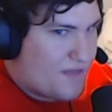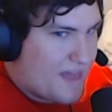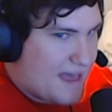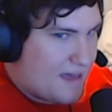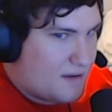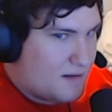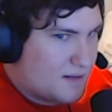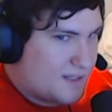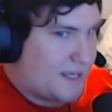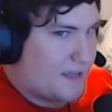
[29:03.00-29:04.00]
that.
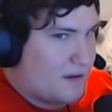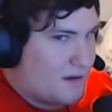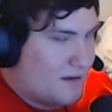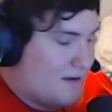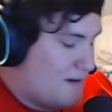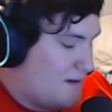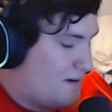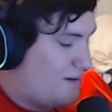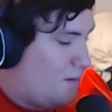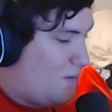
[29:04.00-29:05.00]
It's like,
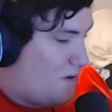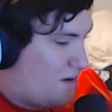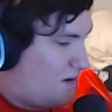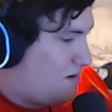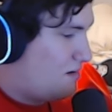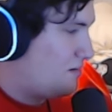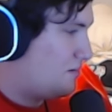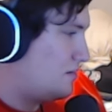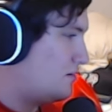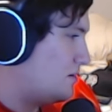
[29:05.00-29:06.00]
come on,
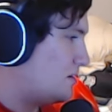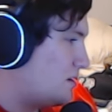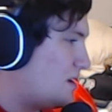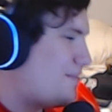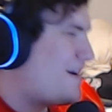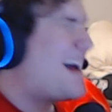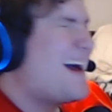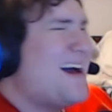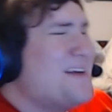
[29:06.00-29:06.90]
come on,